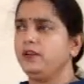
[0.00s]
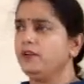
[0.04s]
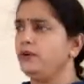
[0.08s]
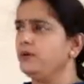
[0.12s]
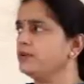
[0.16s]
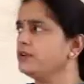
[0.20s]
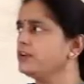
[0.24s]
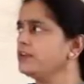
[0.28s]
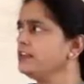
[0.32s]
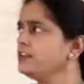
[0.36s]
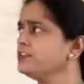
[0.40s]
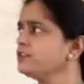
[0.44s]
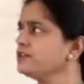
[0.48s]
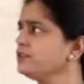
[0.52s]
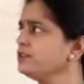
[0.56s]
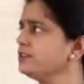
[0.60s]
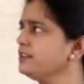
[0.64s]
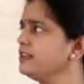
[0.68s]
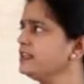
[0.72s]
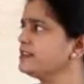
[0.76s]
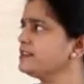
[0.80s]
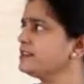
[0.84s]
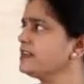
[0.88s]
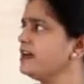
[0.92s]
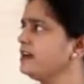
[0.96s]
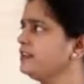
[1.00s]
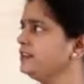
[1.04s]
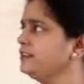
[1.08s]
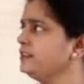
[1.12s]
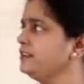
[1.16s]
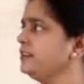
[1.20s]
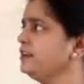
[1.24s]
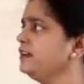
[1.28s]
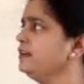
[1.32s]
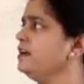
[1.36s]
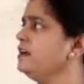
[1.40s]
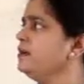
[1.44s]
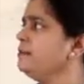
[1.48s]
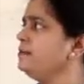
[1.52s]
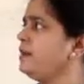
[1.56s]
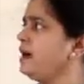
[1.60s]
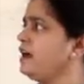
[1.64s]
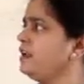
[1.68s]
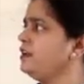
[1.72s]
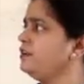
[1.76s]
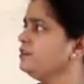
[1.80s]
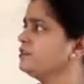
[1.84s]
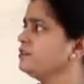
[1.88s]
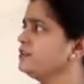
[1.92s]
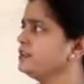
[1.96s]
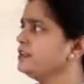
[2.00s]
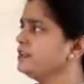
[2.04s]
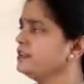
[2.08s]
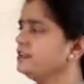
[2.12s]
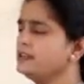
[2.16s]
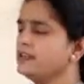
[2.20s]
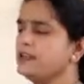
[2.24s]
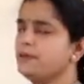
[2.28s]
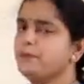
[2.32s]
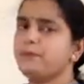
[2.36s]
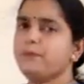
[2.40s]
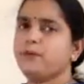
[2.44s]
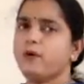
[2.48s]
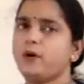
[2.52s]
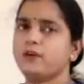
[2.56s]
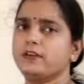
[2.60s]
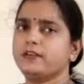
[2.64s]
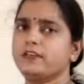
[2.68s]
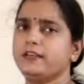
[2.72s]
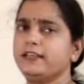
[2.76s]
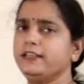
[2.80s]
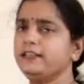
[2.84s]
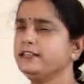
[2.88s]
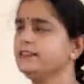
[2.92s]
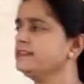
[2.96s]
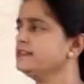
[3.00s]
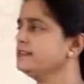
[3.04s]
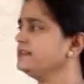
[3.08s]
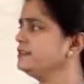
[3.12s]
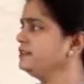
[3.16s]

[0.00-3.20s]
Okay, so these are the biological importance